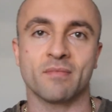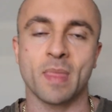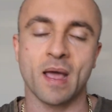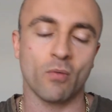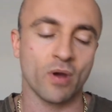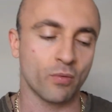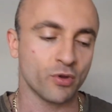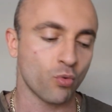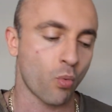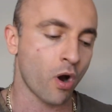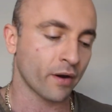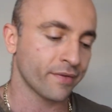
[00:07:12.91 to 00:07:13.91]
And that way, when you
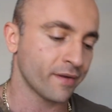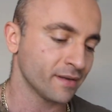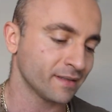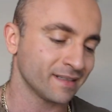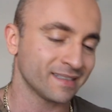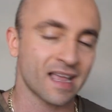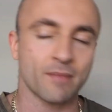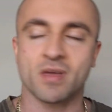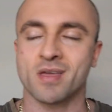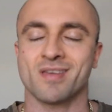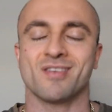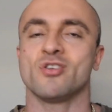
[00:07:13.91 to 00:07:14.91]
walk into this exam,
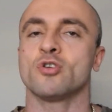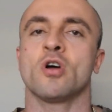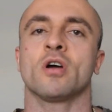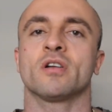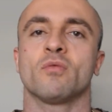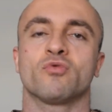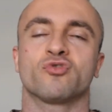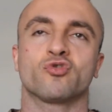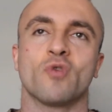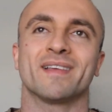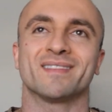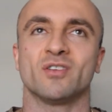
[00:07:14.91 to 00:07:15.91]
you're not going to stress.